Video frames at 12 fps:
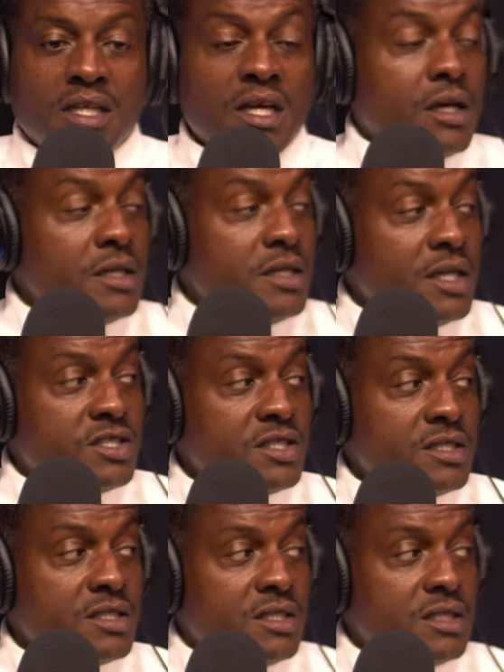Are there
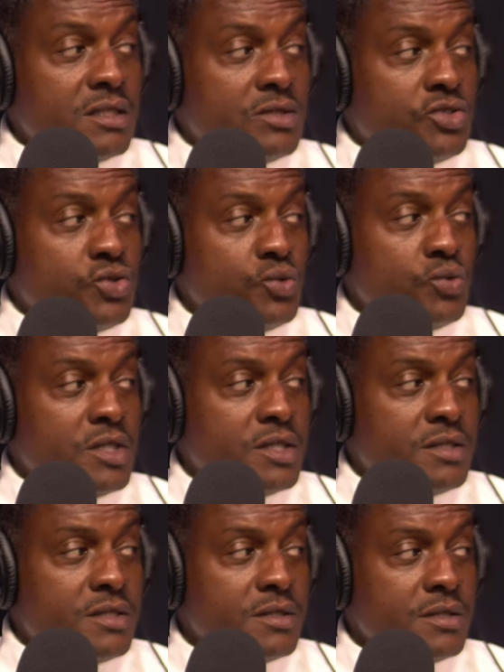conditions to
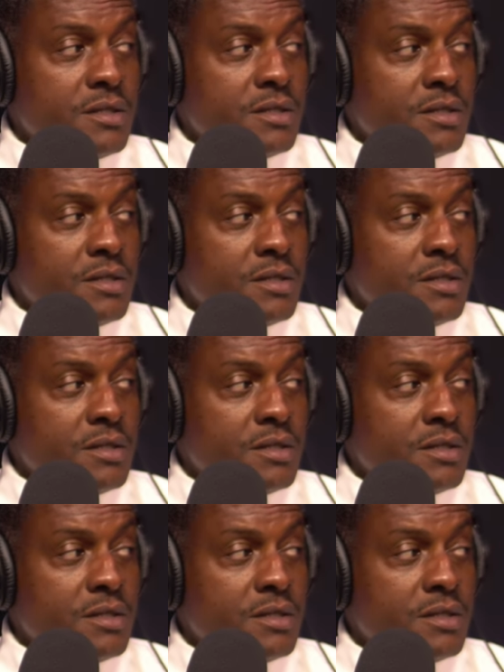this?